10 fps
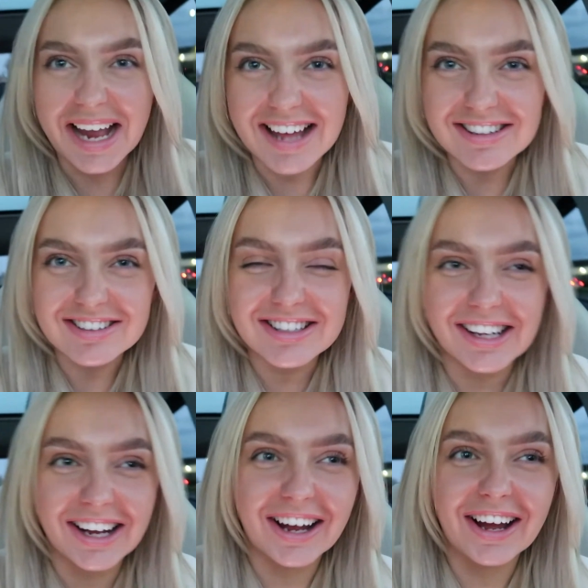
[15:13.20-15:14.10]

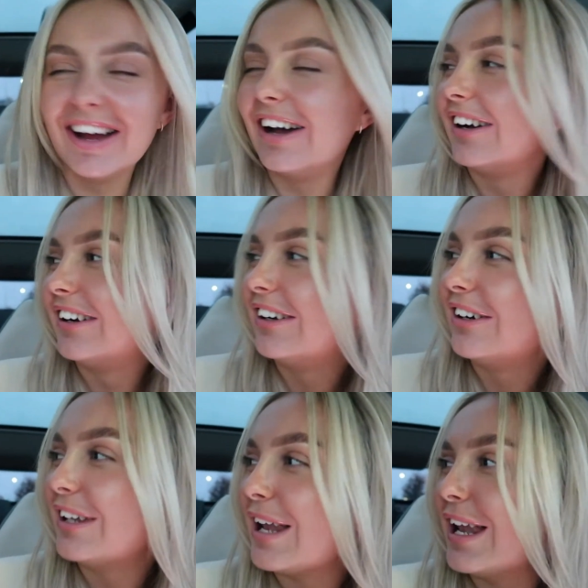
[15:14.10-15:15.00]
Asda.
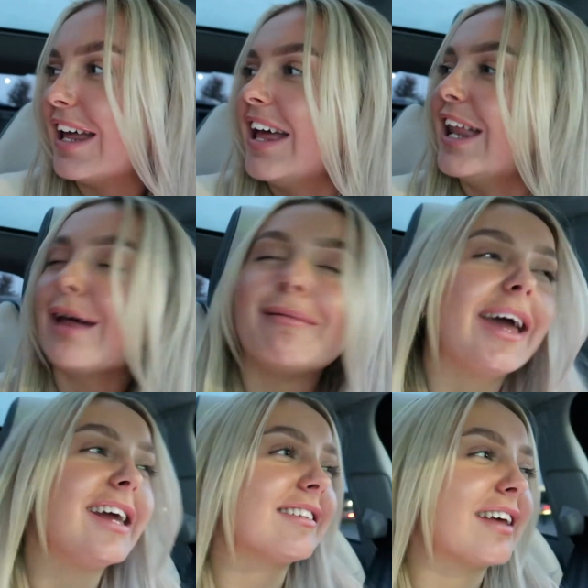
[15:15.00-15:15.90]
Let me
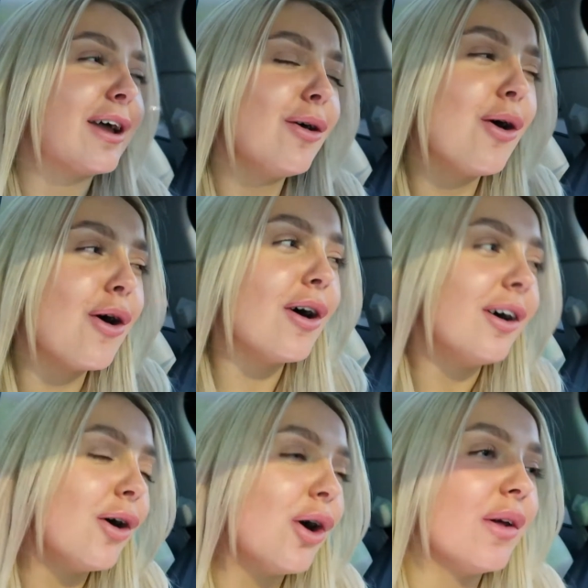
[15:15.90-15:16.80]
hear you say,
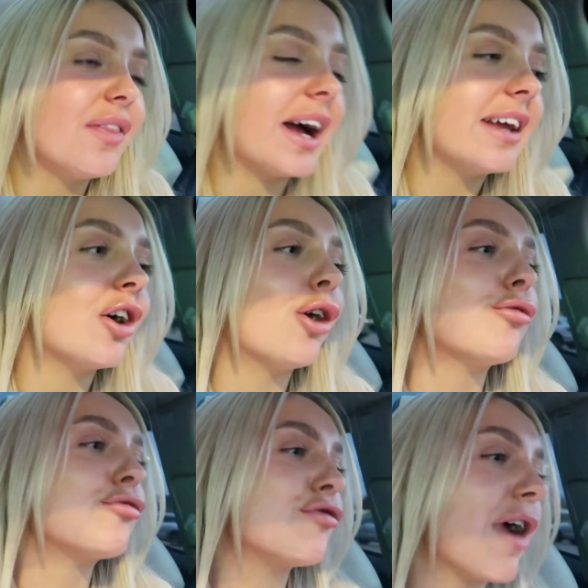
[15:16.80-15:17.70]
that is
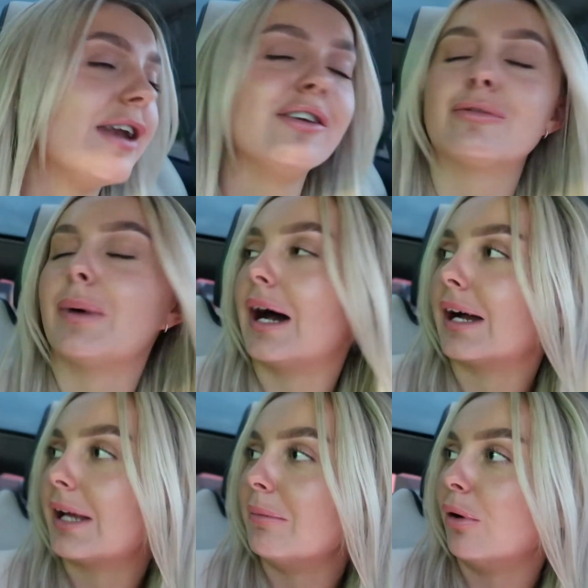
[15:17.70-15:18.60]
horrendous
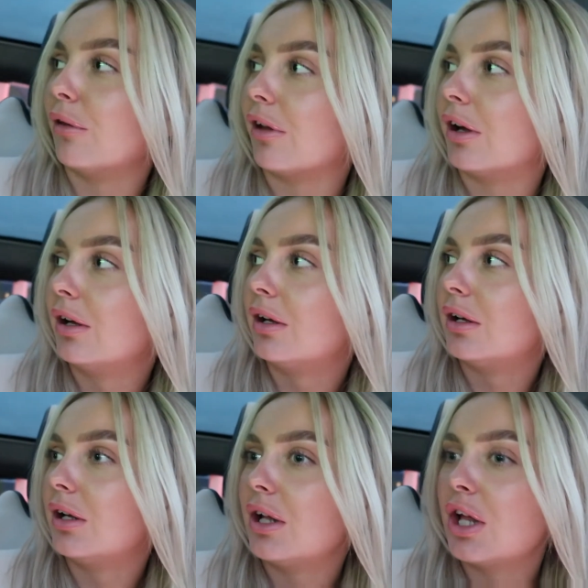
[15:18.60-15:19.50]
parking, mother.
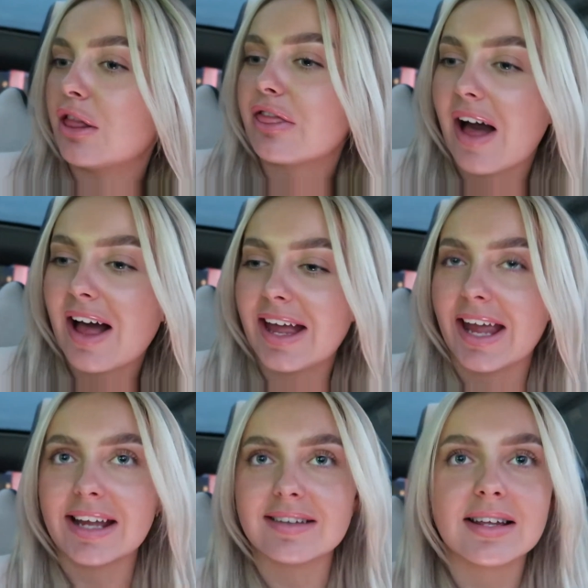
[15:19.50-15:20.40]
That
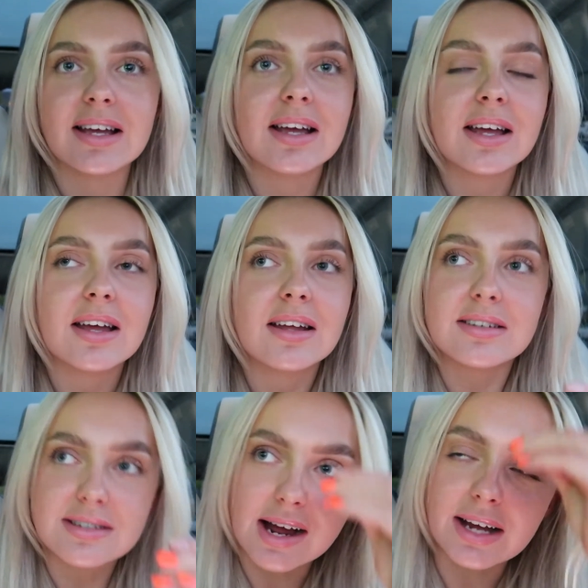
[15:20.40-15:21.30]
is
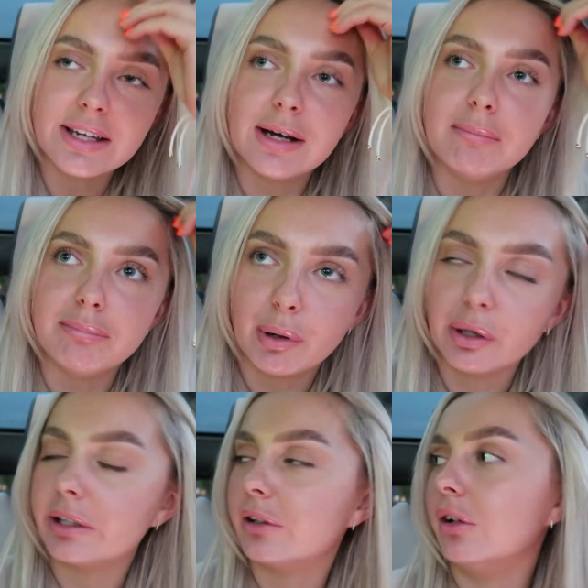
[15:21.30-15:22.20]

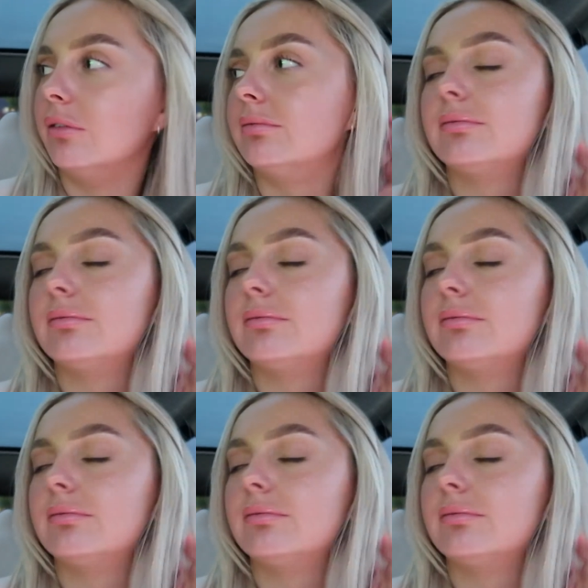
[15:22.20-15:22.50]
diabolical.